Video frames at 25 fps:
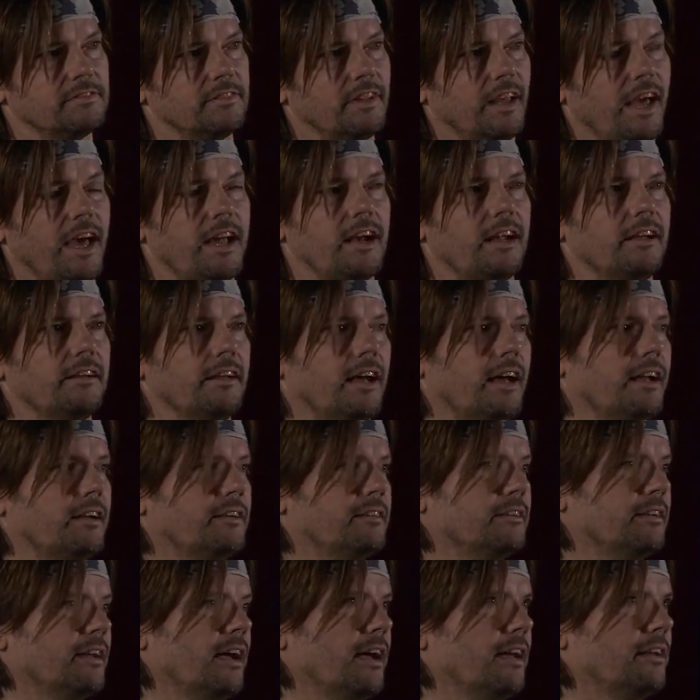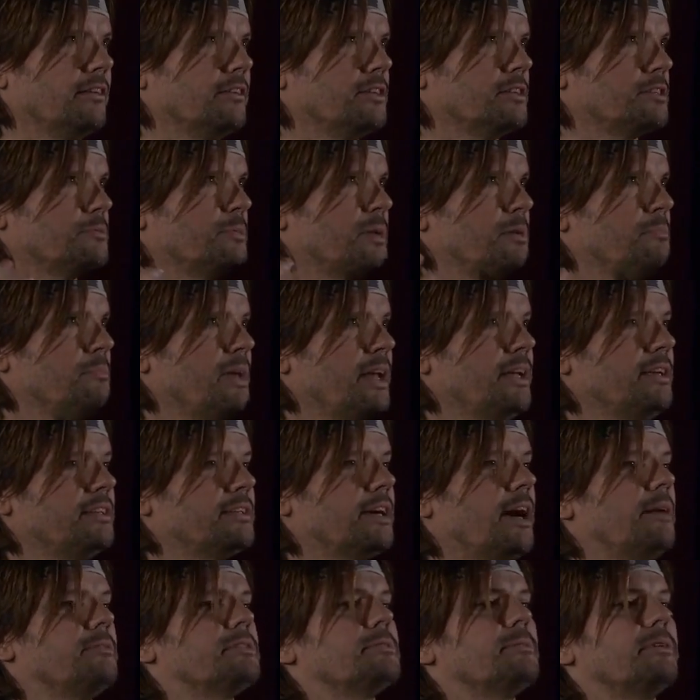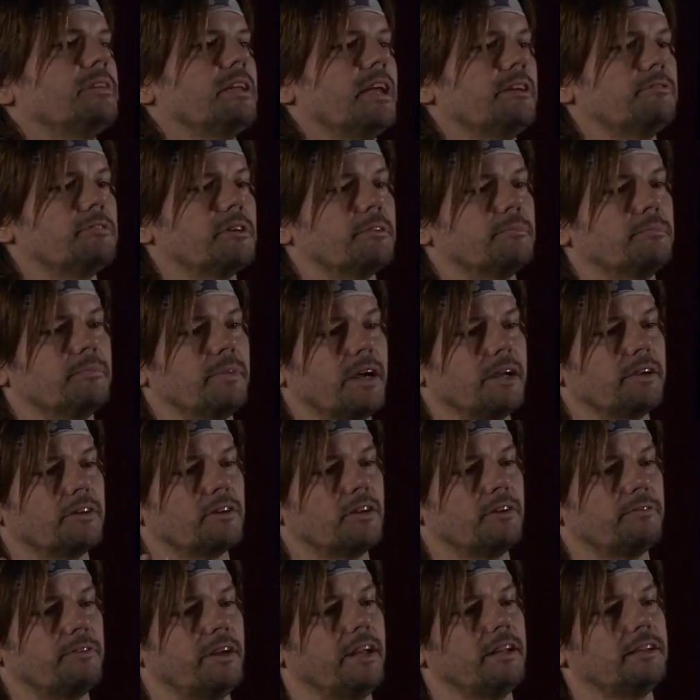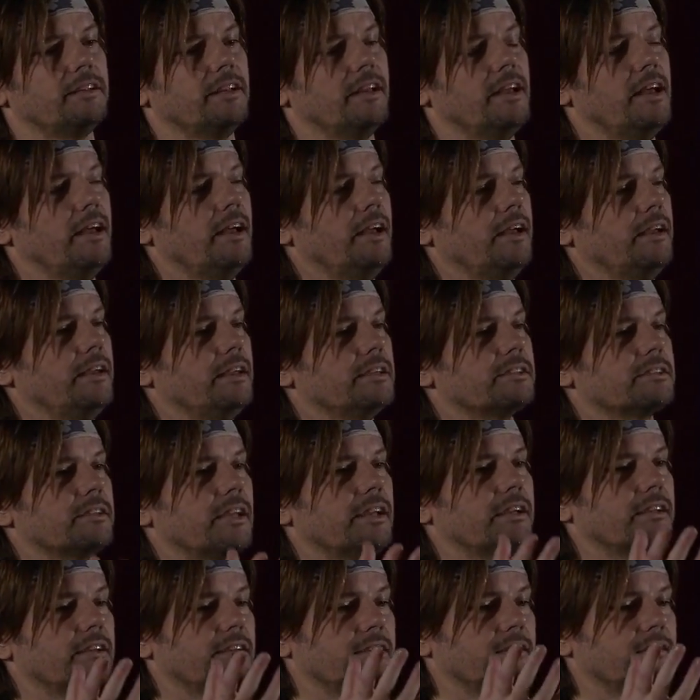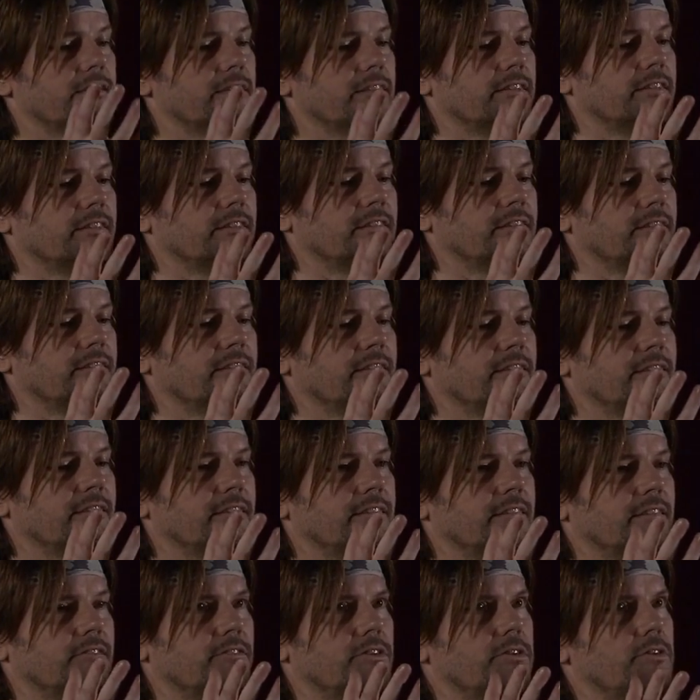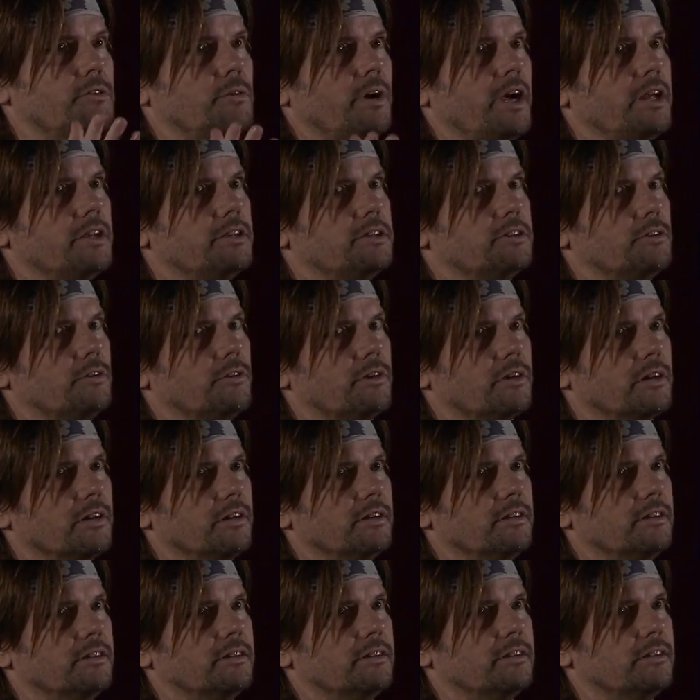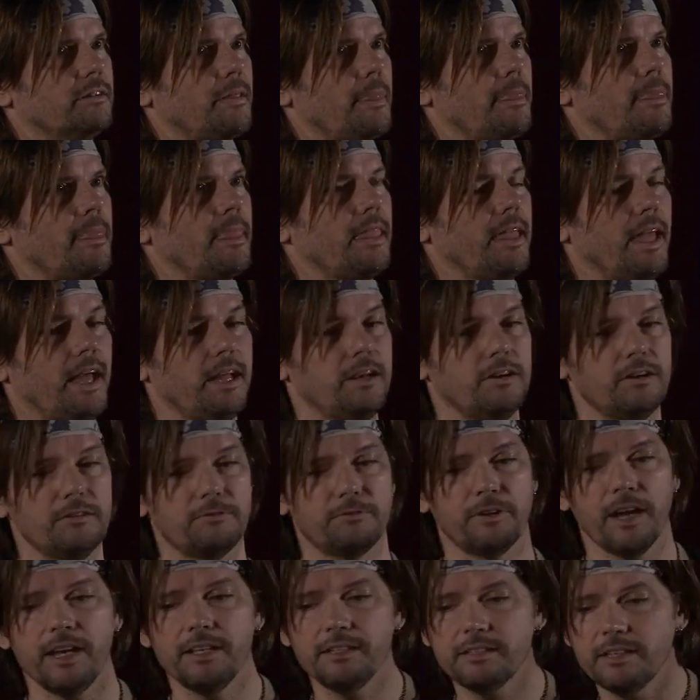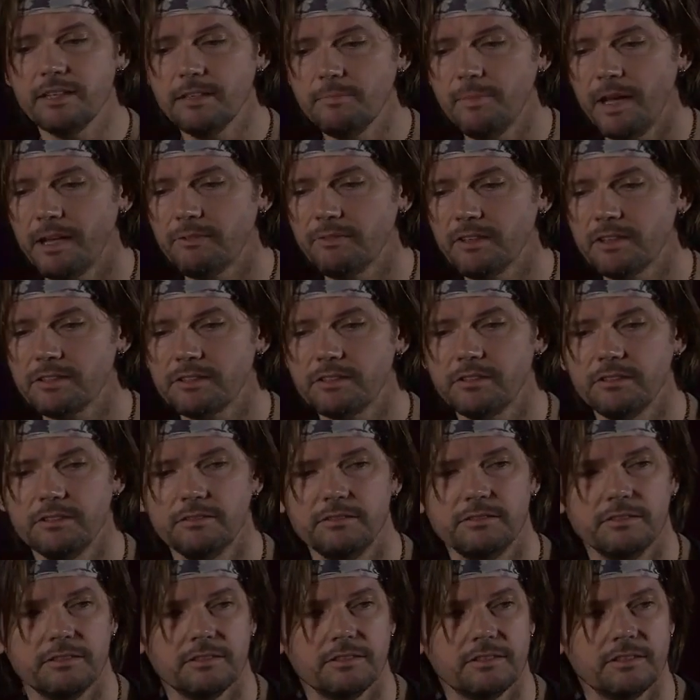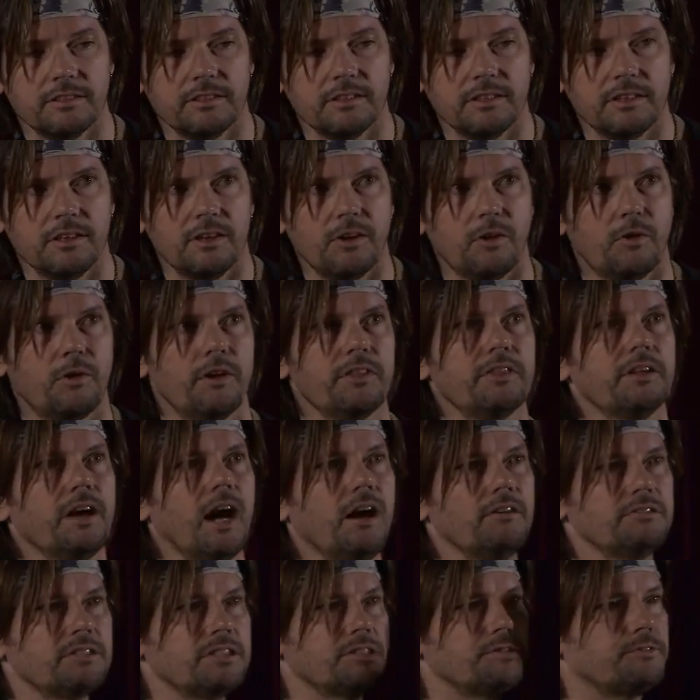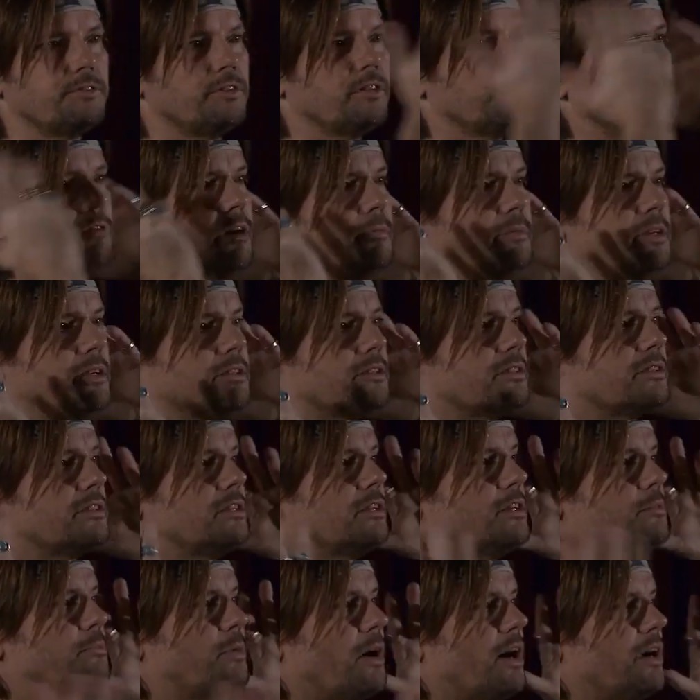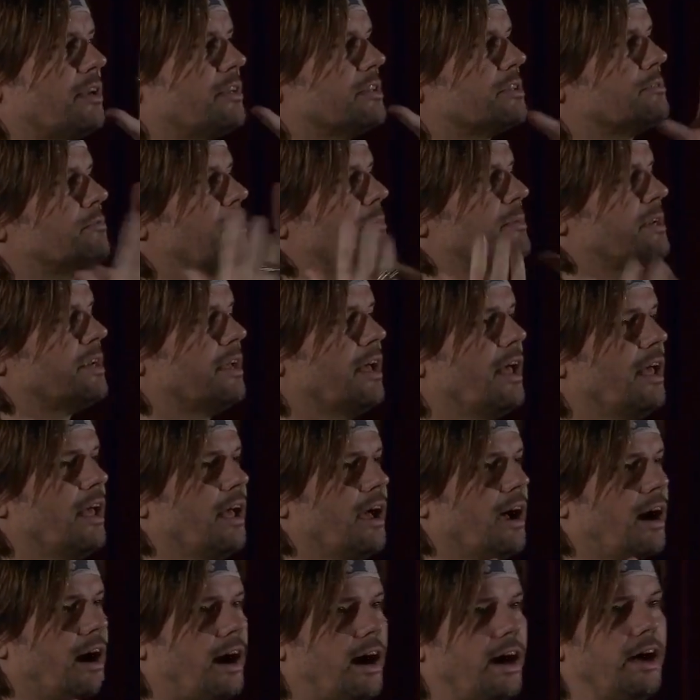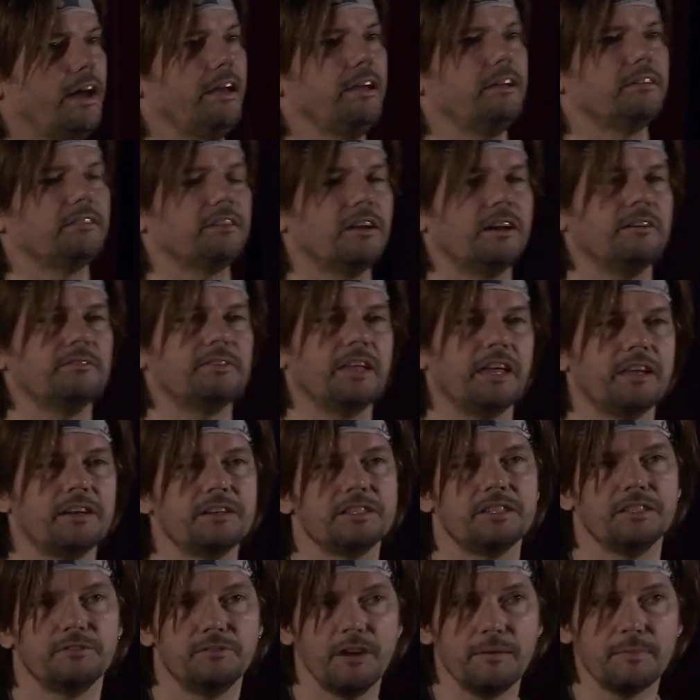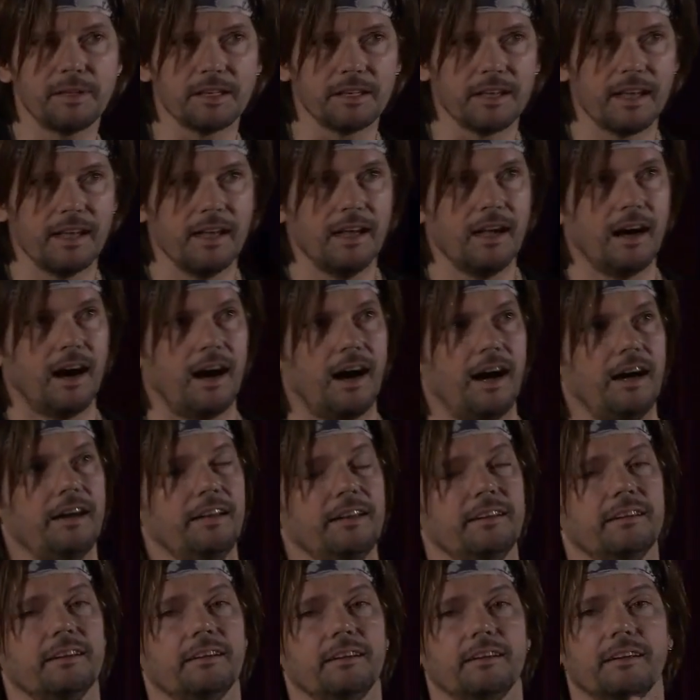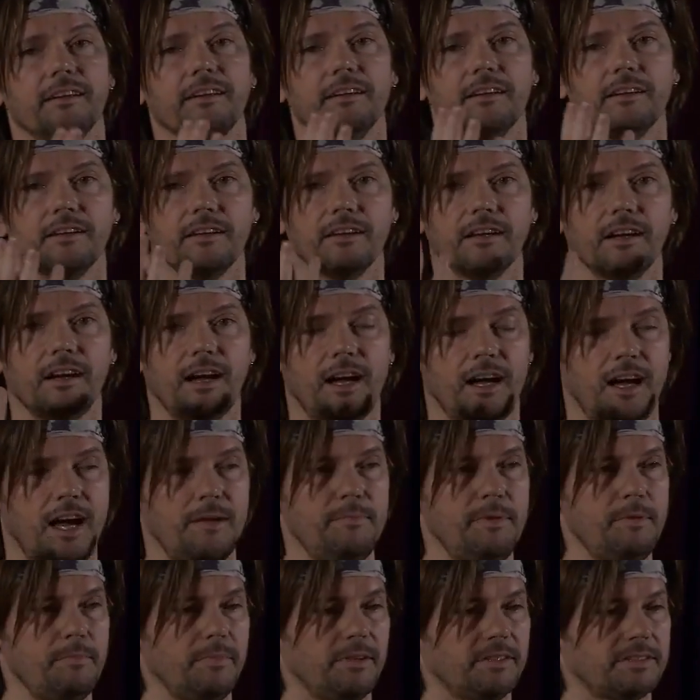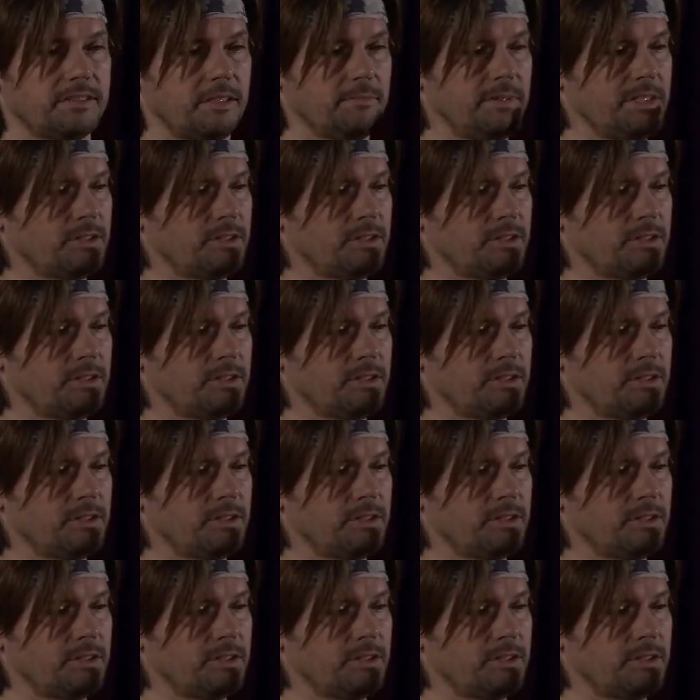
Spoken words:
And there's been many times in my life where my girlfriend is like, who I adore, and her friend is in bed with us too. Or the house is full of women, there's a dinner party and there's women. I love the energy of women. Somebody